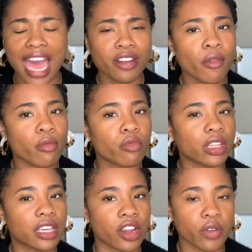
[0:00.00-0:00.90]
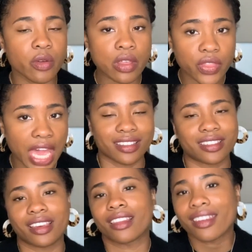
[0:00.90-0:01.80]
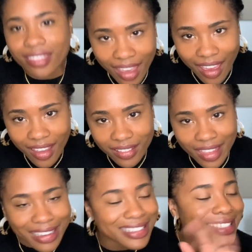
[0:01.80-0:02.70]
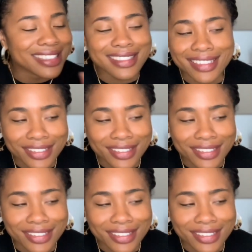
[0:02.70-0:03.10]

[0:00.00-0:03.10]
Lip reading: I don't really agree with that. And say it like that, like, sis,